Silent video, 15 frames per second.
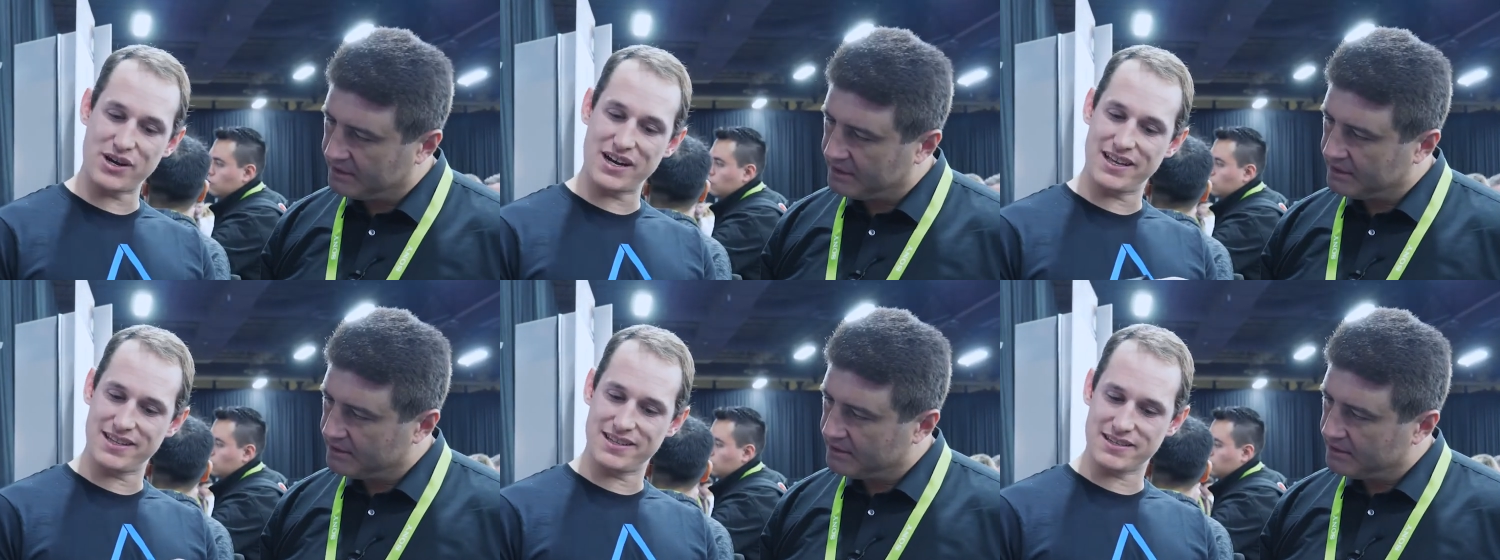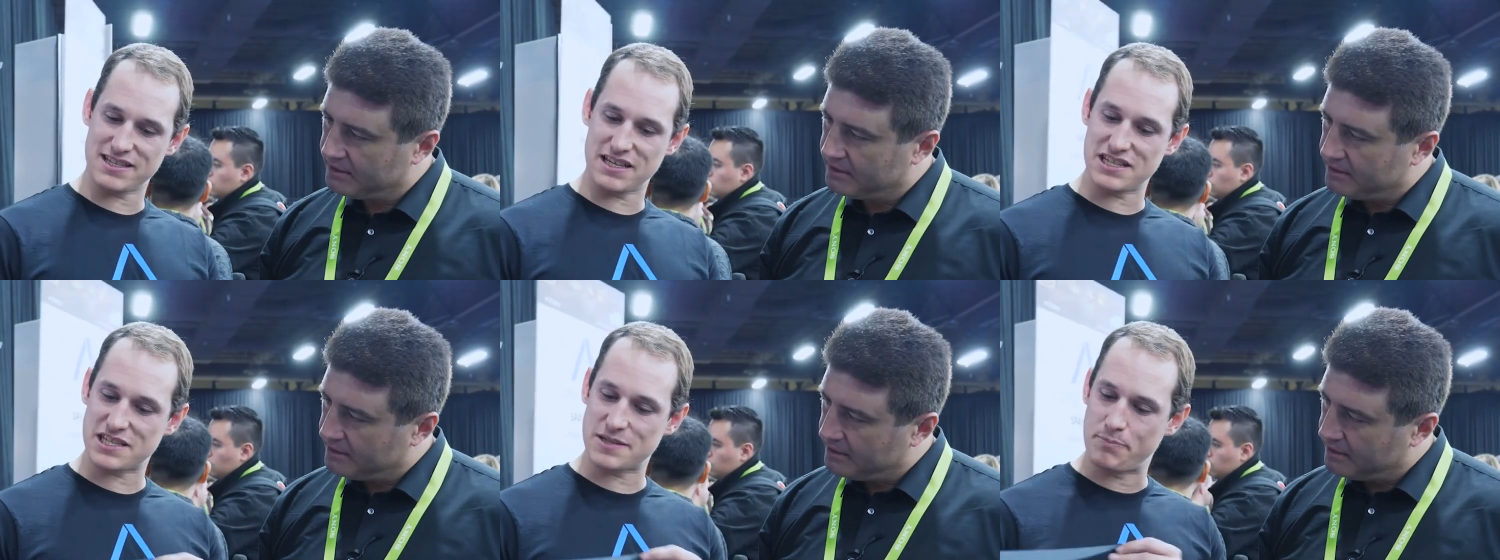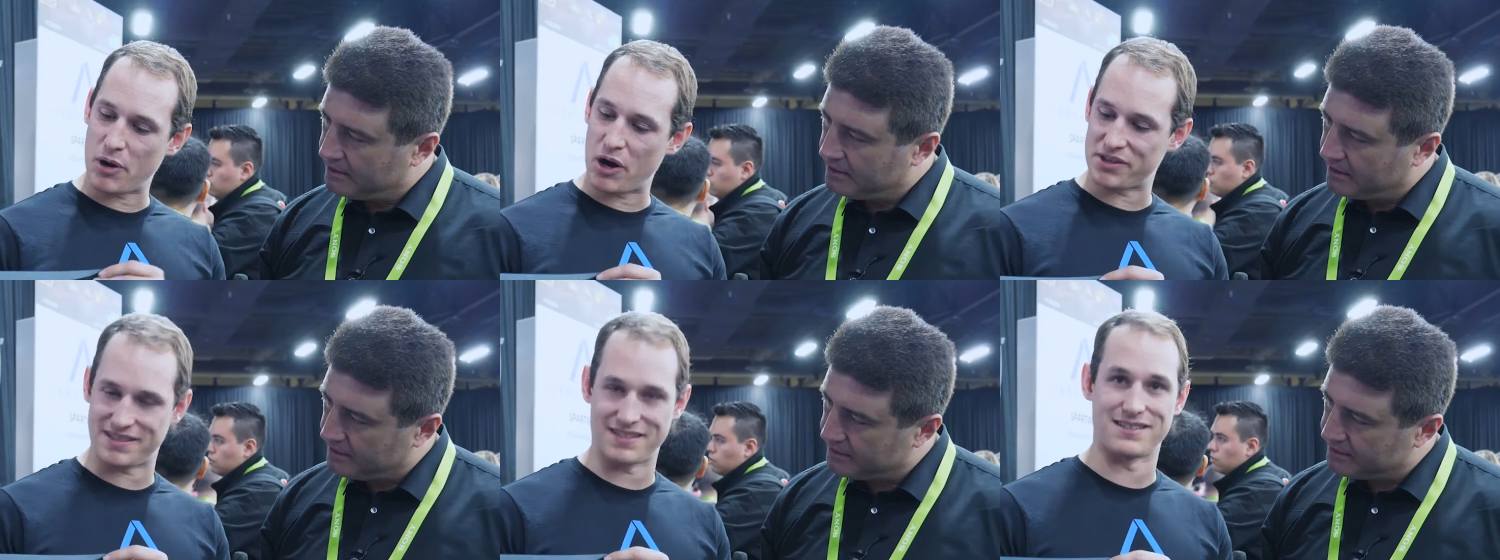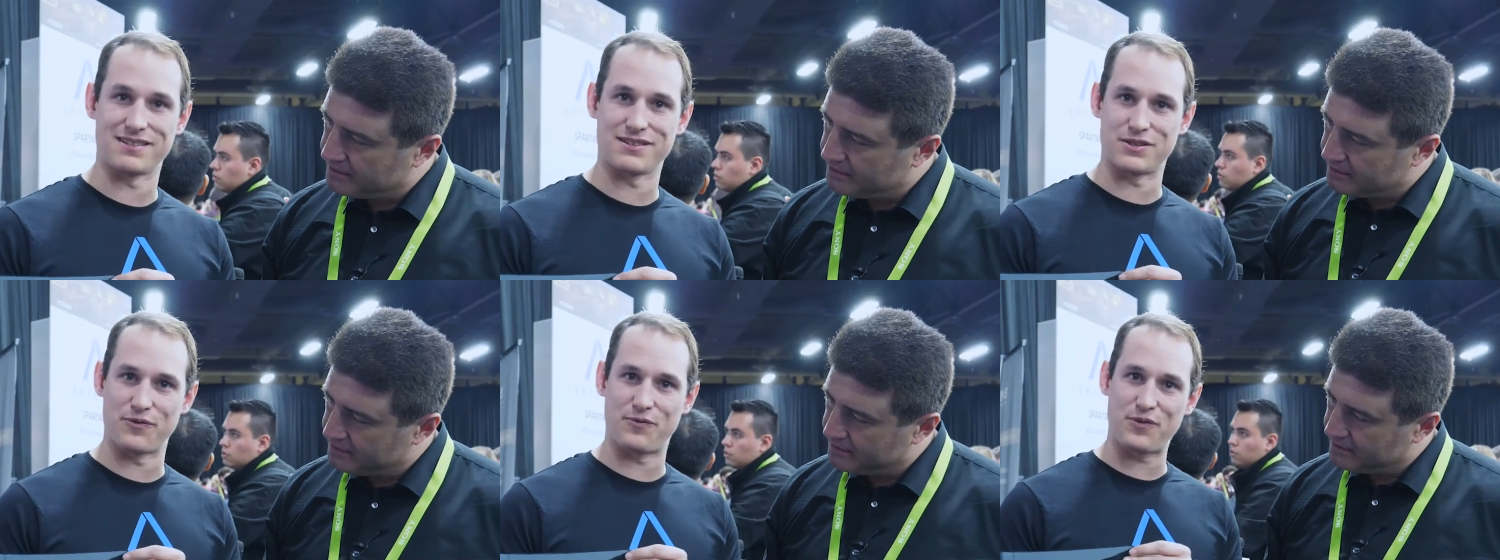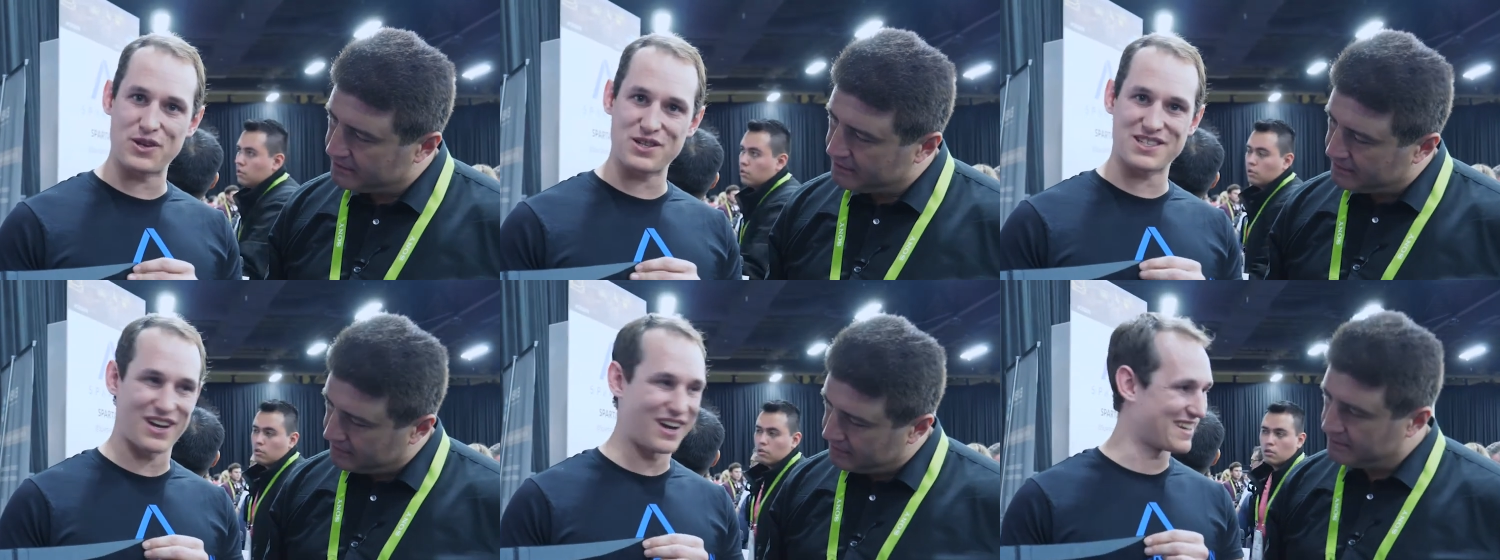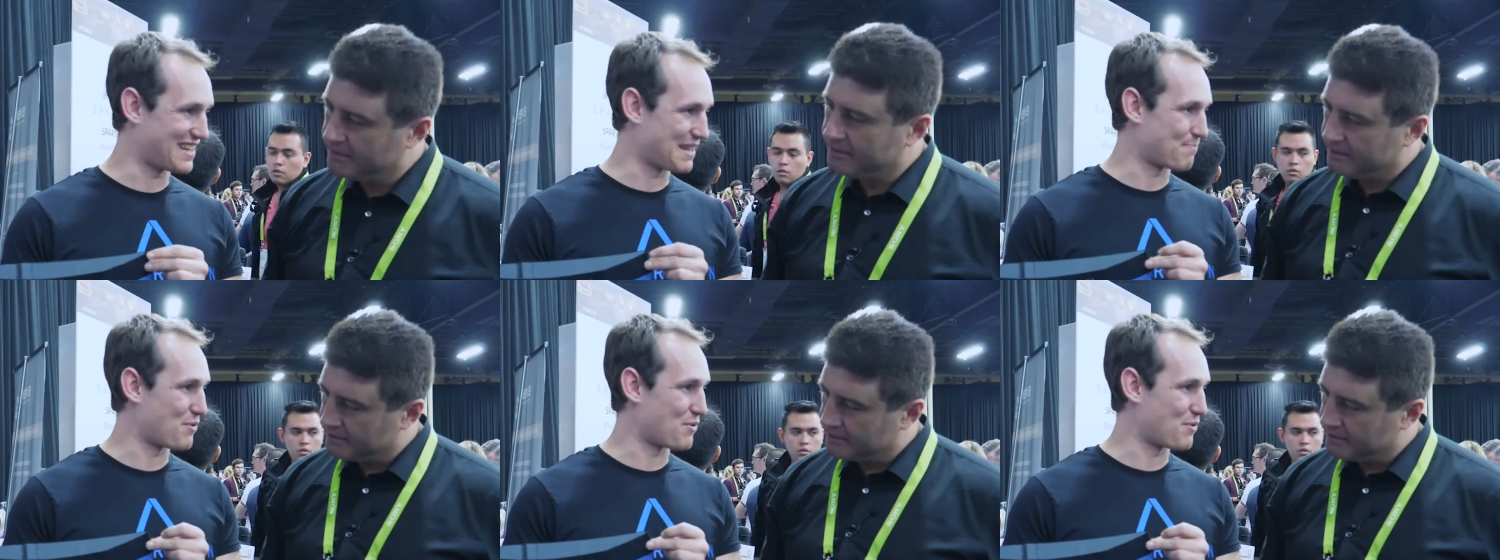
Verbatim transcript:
Speaker 1: created Spartan, the first high-tech